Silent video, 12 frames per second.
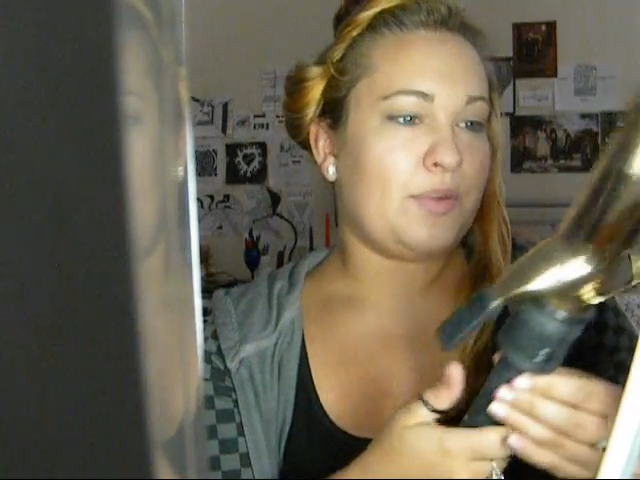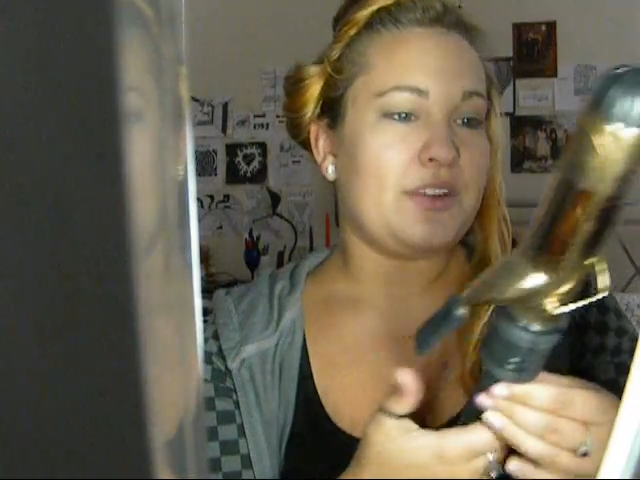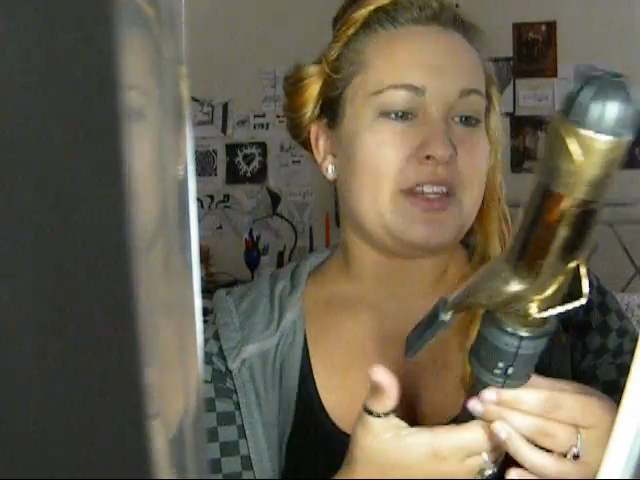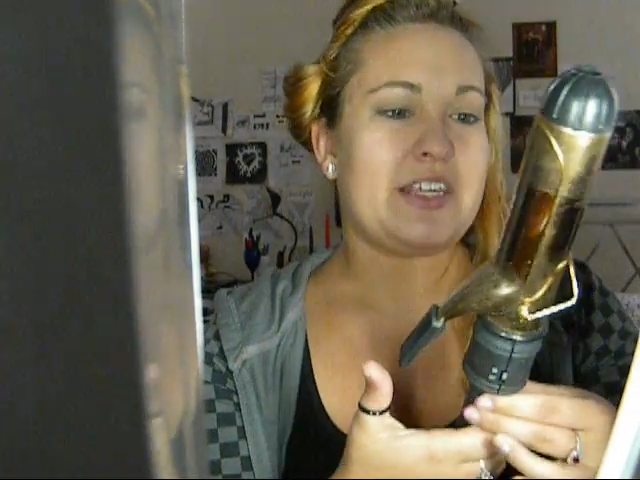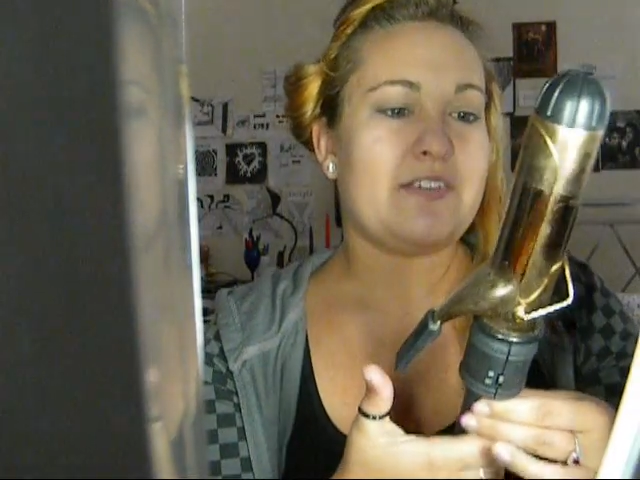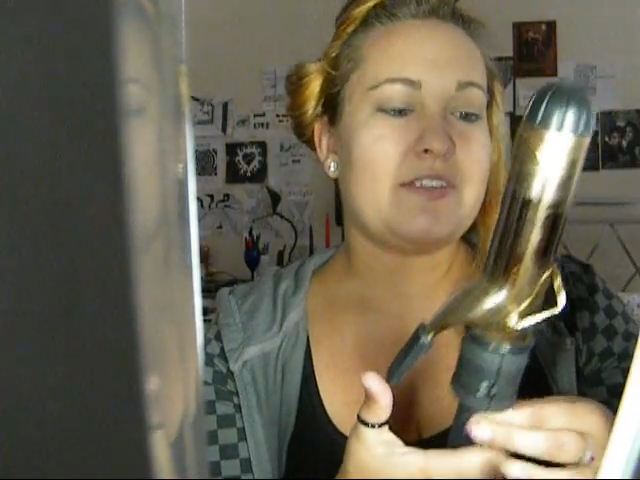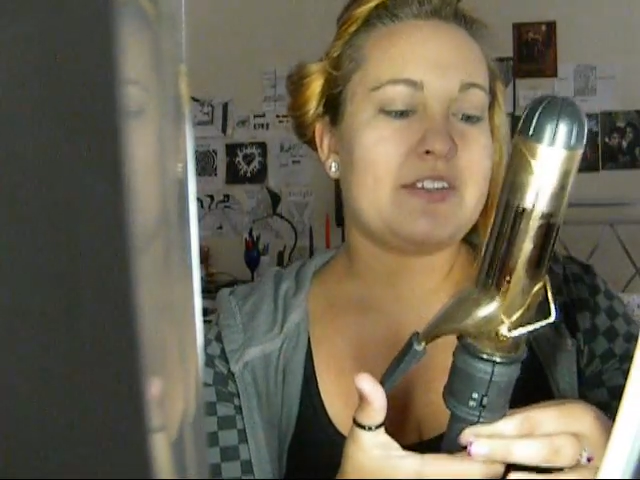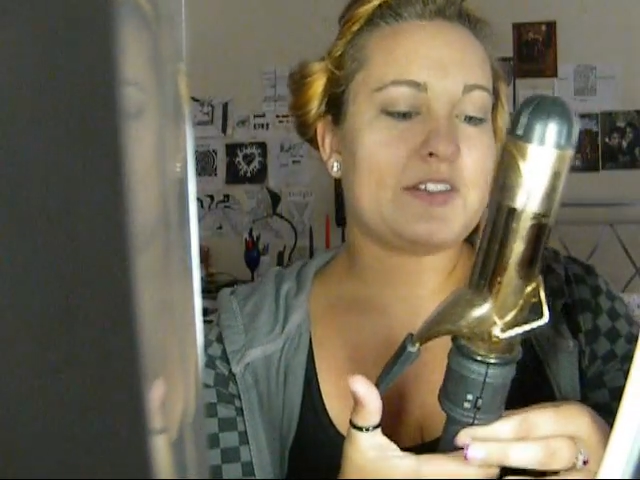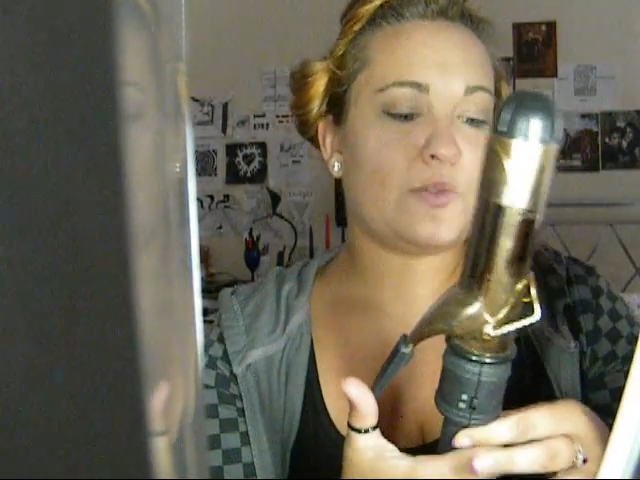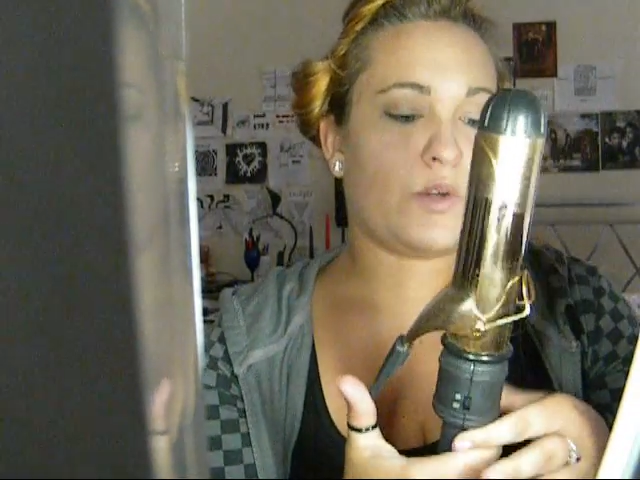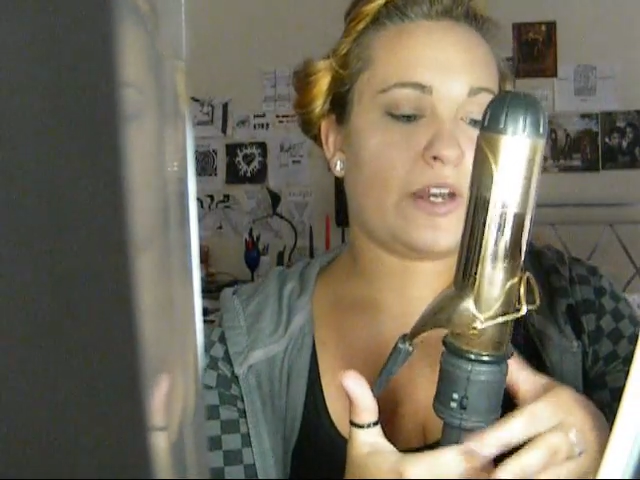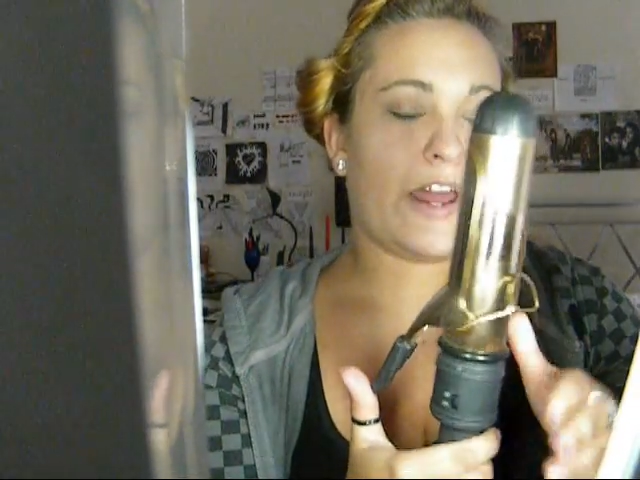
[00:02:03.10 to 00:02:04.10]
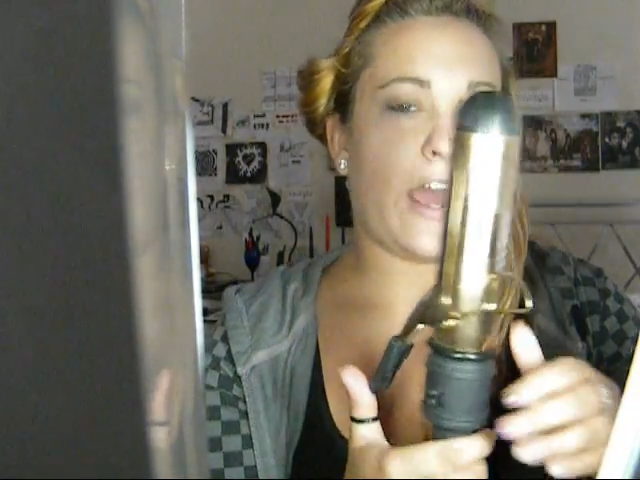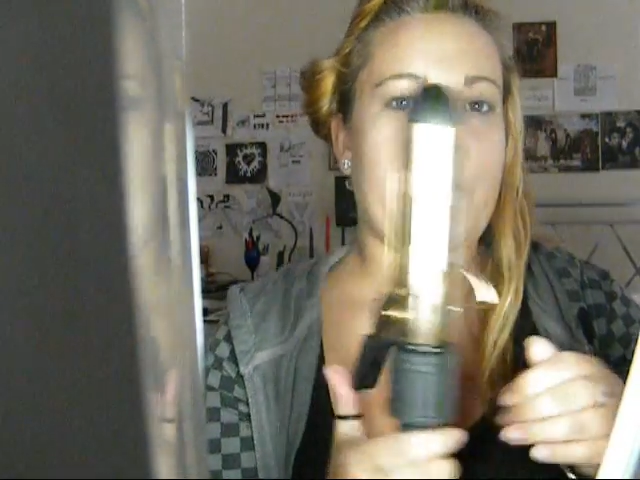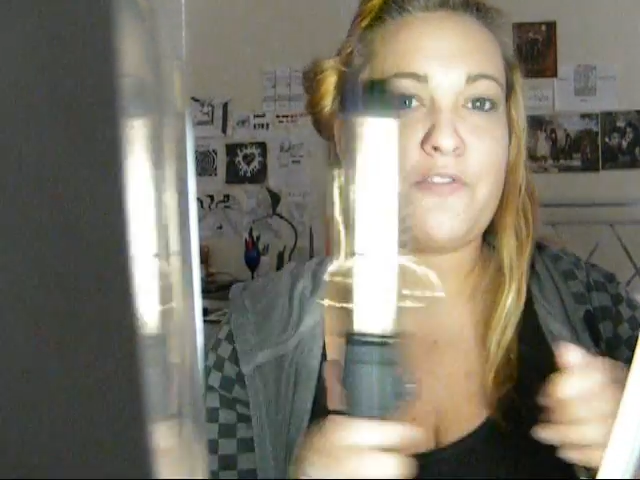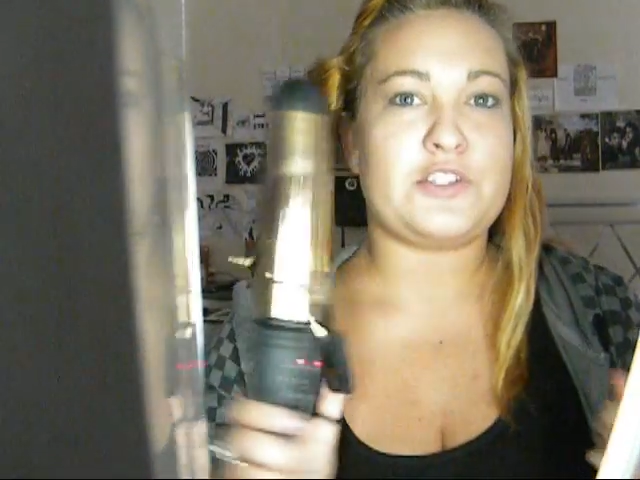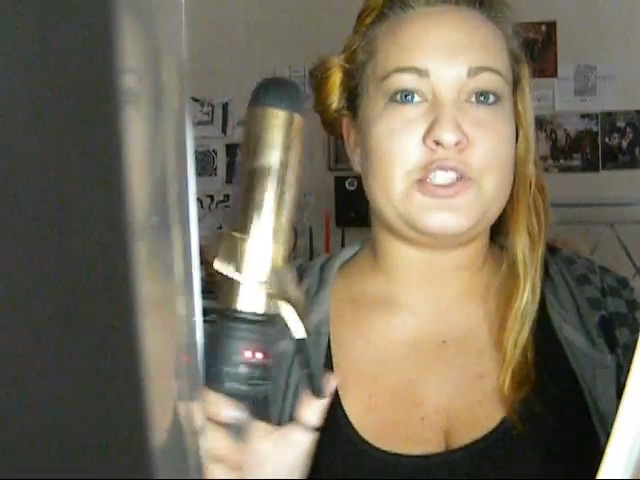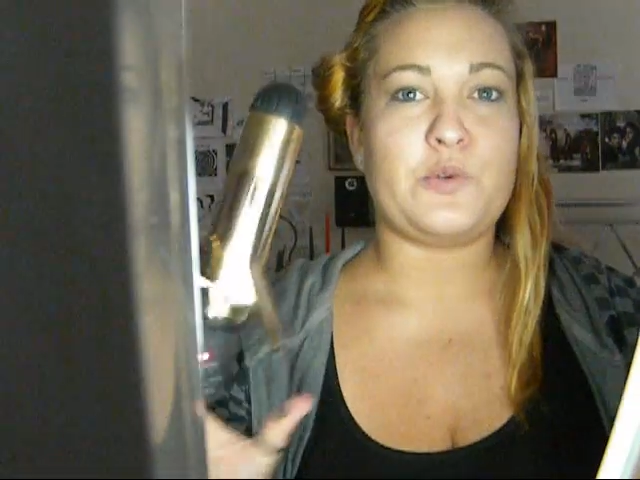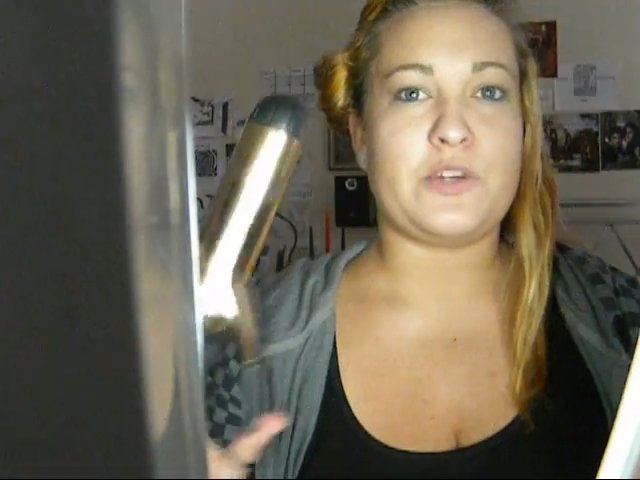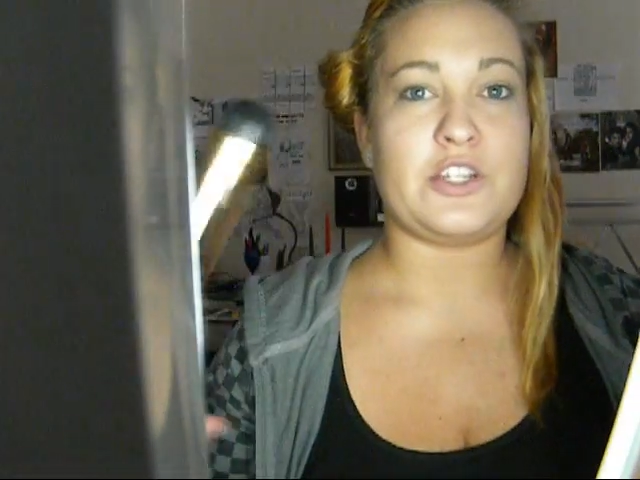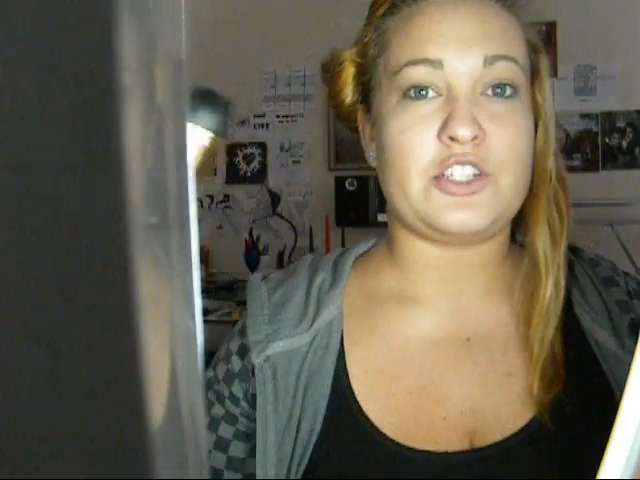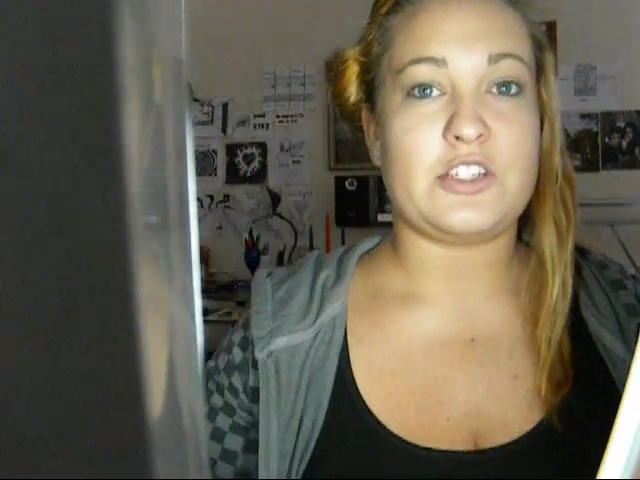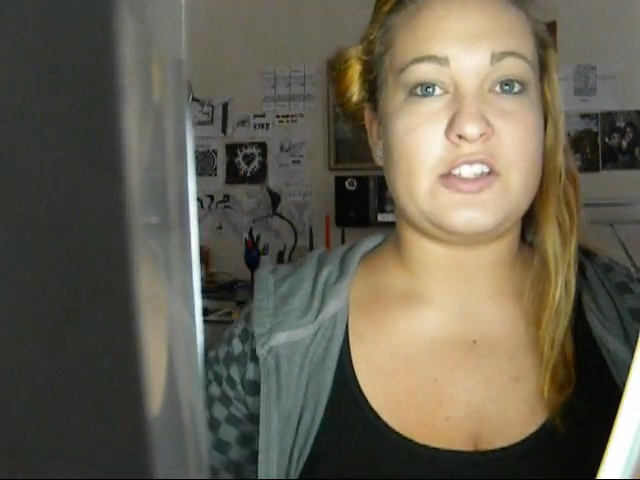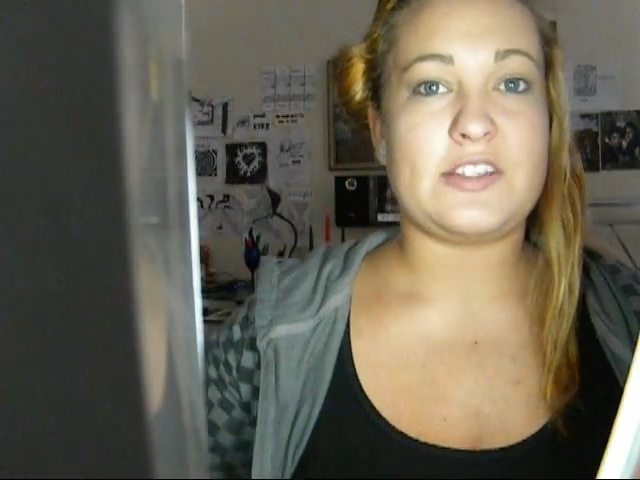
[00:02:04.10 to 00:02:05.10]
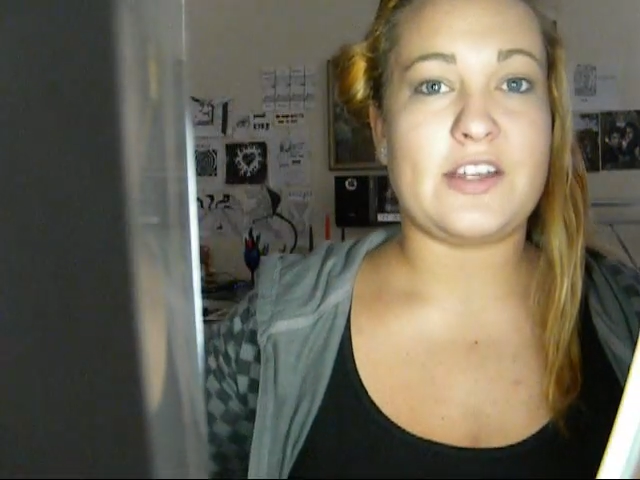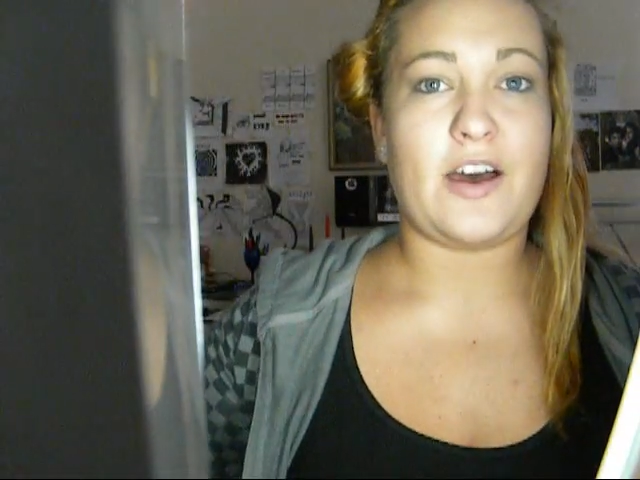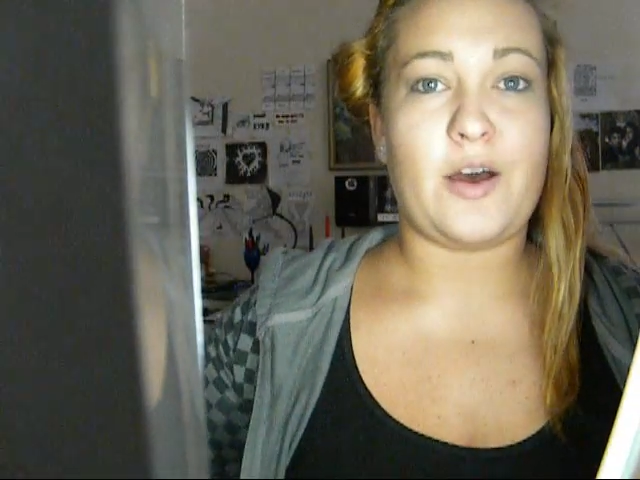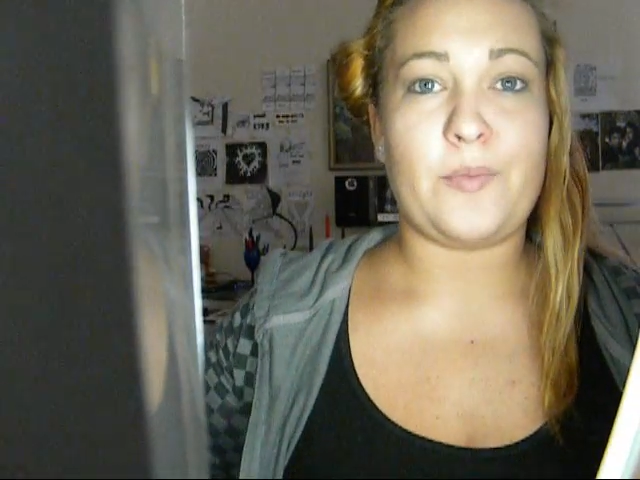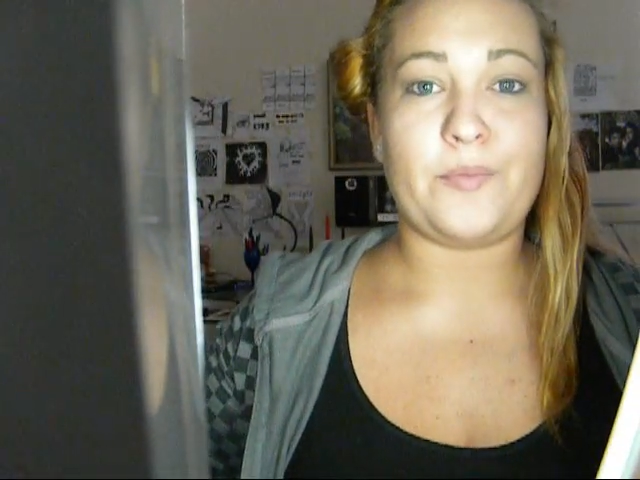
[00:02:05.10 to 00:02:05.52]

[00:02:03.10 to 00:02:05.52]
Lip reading: I believe this is 1.5 or 2 inches,